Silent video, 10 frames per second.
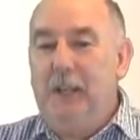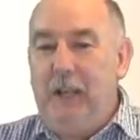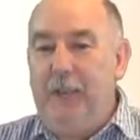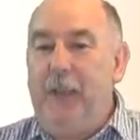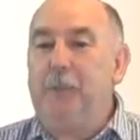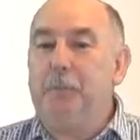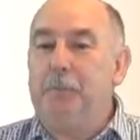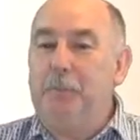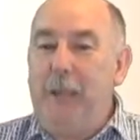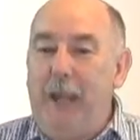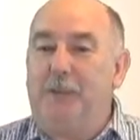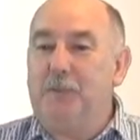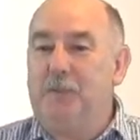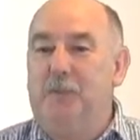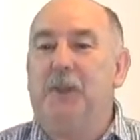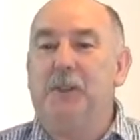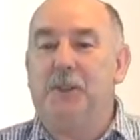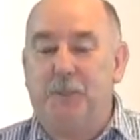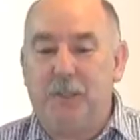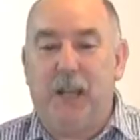and that axis varies
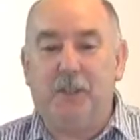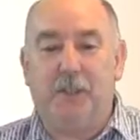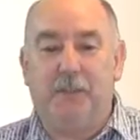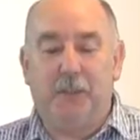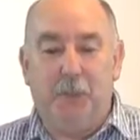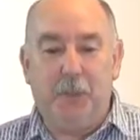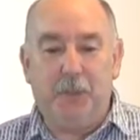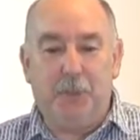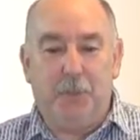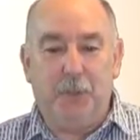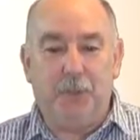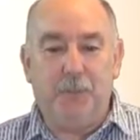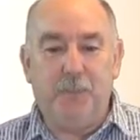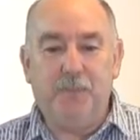substantially from person to person.